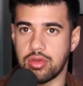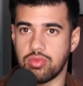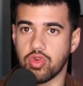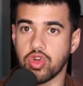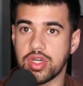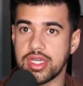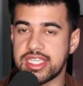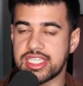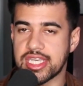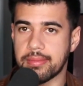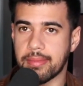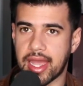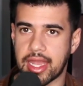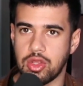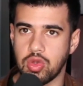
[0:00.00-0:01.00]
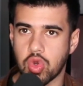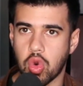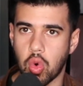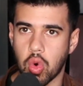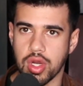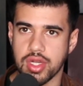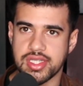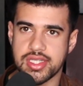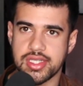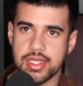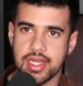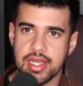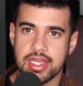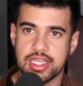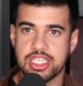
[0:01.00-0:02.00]
releasing my new course
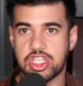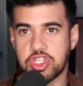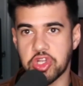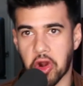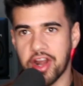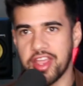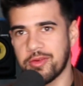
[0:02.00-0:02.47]
starting